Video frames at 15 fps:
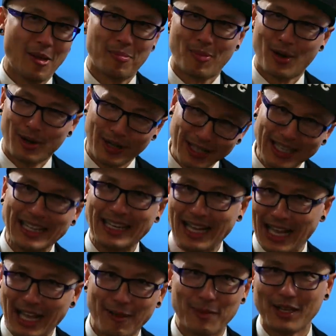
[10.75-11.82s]
Marty
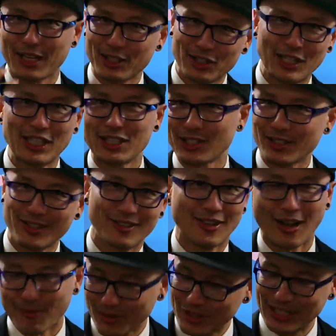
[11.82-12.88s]
and I have been exchanging
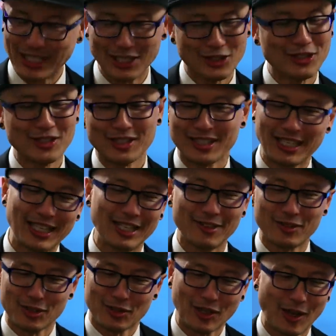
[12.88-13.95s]
conversations, and he
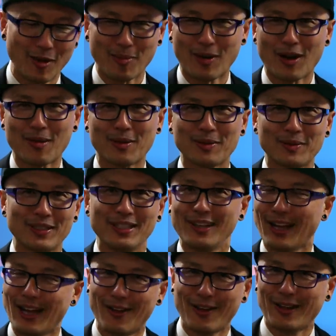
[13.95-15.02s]
lives in Santa Barbara, but
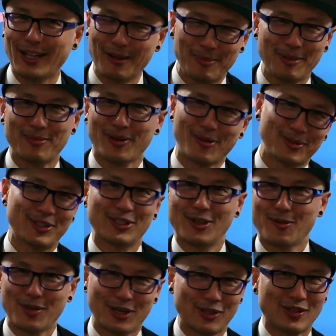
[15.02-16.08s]
you know how LA people are, we just
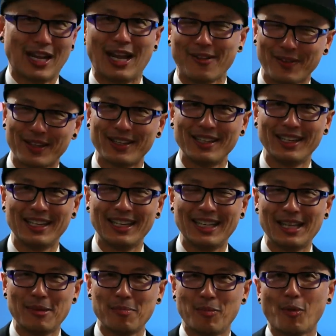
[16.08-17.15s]
don't want to drive,
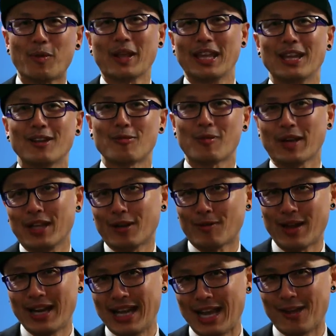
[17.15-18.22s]
but we're
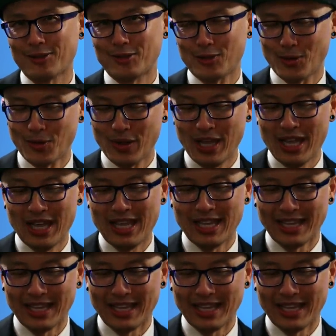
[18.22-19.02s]
here right now, so